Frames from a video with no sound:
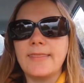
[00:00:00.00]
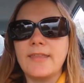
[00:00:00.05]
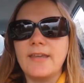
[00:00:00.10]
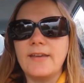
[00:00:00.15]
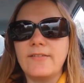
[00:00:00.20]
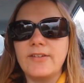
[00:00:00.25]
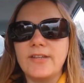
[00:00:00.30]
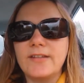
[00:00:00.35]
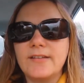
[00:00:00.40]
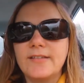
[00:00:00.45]

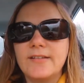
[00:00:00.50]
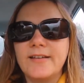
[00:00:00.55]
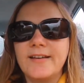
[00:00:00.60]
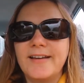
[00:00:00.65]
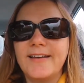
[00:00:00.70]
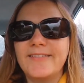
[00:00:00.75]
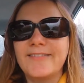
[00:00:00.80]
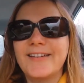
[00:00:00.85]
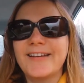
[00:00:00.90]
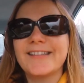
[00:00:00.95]

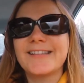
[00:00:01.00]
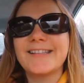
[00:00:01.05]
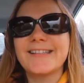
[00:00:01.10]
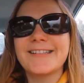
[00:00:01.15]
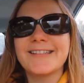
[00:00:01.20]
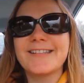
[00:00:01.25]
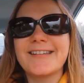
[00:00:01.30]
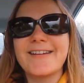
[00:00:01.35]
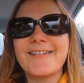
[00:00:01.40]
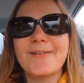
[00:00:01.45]
I've got such
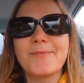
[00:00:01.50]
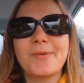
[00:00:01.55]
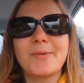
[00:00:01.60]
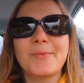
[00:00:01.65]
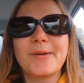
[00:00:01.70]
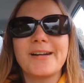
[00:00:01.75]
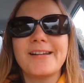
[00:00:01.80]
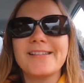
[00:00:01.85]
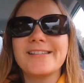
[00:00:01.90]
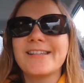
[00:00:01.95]
a terrible
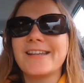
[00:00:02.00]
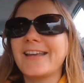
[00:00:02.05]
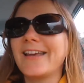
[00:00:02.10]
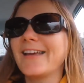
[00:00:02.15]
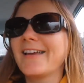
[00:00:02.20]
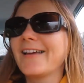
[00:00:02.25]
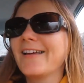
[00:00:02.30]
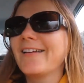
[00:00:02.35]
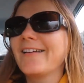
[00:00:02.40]
brain today.